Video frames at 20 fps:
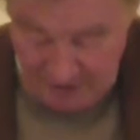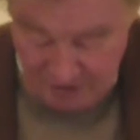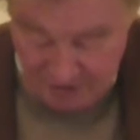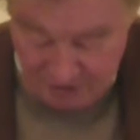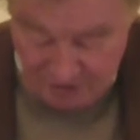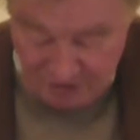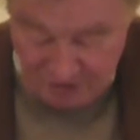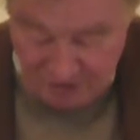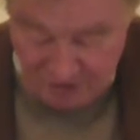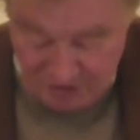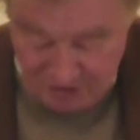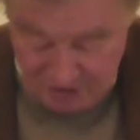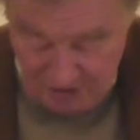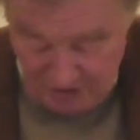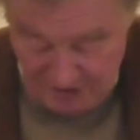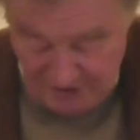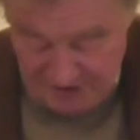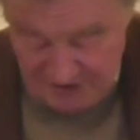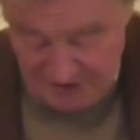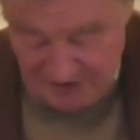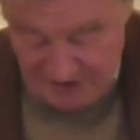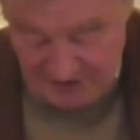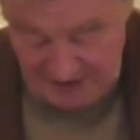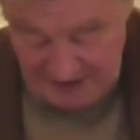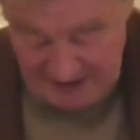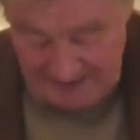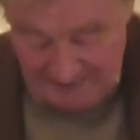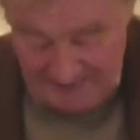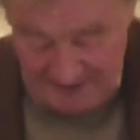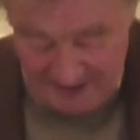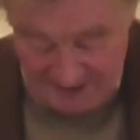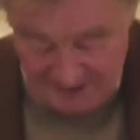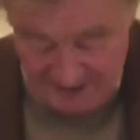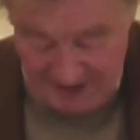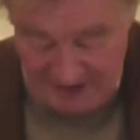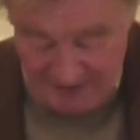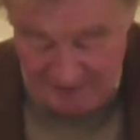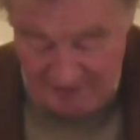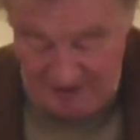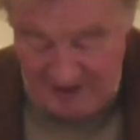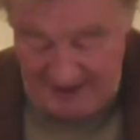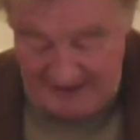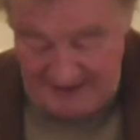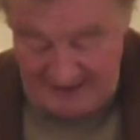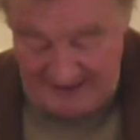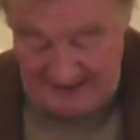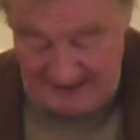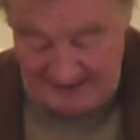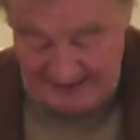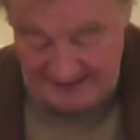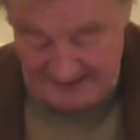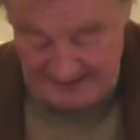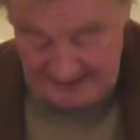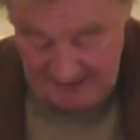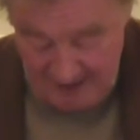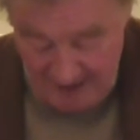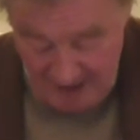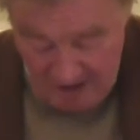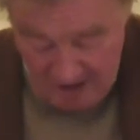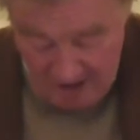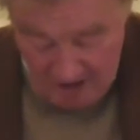You should just see me as I write this.